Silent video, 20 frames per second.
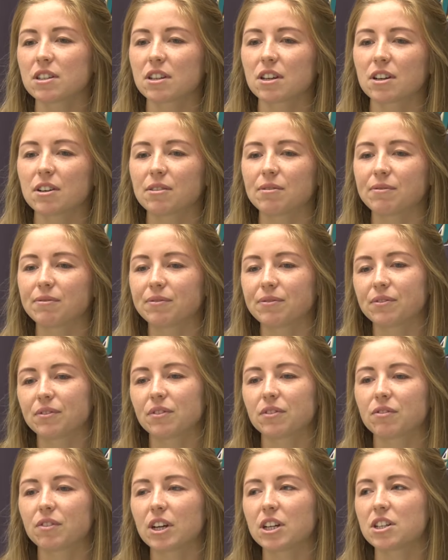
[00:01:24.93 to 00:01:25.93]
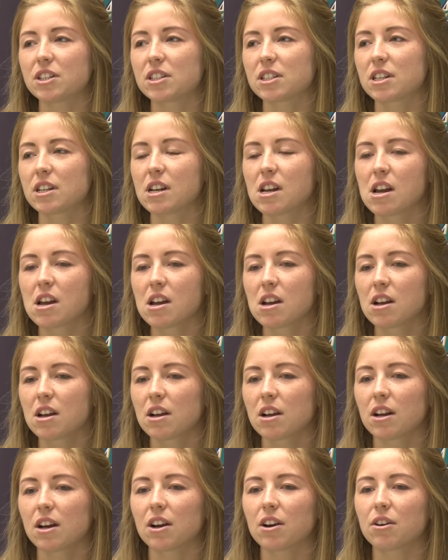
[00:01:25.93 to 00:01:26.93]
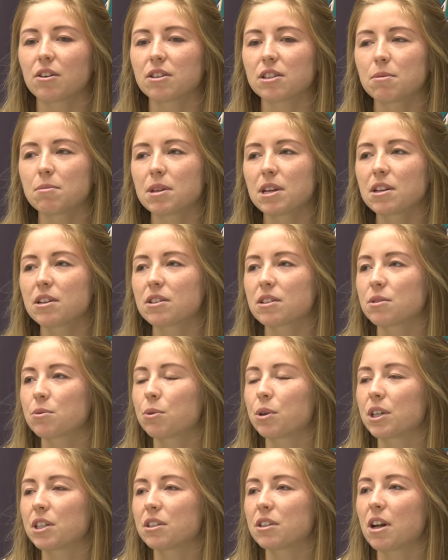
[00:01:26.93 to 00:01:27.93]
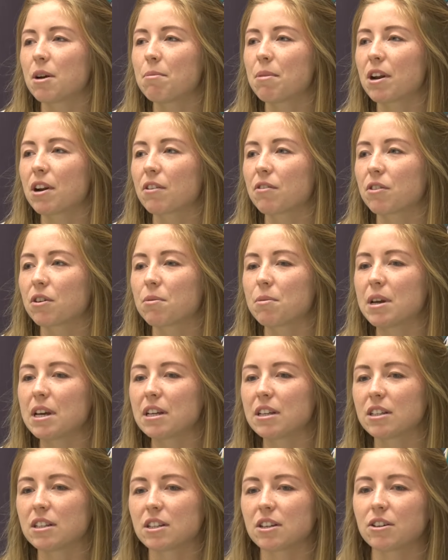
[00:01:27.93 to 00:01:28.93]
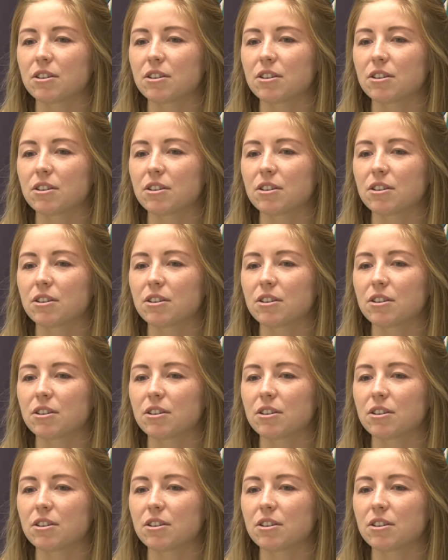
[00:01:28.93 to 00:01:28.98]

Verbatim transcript: Um, I just I don't know something just worked a lot better for me. So